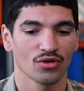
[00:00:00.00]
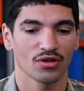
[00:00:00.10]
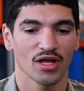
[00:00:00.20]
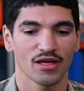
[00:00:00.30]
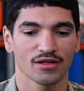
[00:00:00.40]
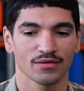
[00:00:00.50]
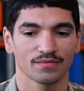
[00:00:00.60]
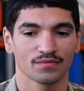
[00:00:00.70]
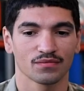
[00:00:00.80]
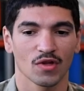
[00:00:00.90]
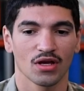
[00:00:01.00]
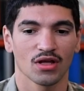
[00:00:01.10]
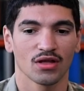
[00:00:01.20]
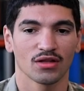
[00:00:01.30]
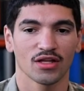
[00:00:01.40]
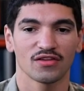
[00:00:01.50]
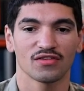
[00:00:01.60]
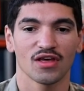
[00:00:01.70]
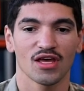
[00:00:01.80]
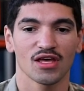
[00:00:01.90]
like, let's
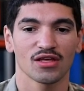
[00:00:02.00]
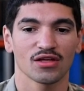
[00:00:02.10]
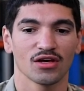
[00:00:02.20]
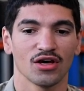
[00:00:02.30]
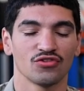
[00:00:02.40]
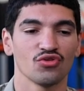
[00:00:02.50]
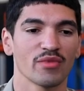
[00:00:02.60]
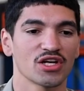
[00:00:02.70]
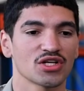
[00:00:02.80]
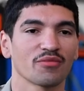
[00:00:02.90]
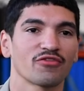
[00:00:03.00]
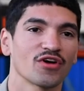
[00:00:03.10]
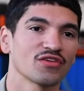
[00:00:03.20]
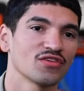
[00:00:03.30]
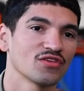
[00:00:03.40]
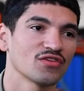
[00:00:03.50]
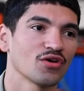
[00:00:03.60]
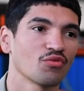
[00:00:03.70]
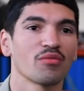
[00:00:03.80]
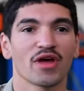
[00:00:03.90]
say a two-man job for us is
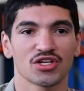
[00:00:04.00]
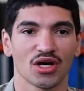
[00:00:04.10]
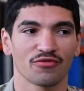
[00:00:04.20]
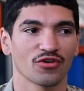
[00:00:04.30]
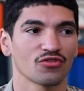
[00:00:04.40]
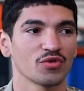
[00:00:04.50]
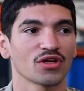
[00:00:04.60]
a one-man job for us.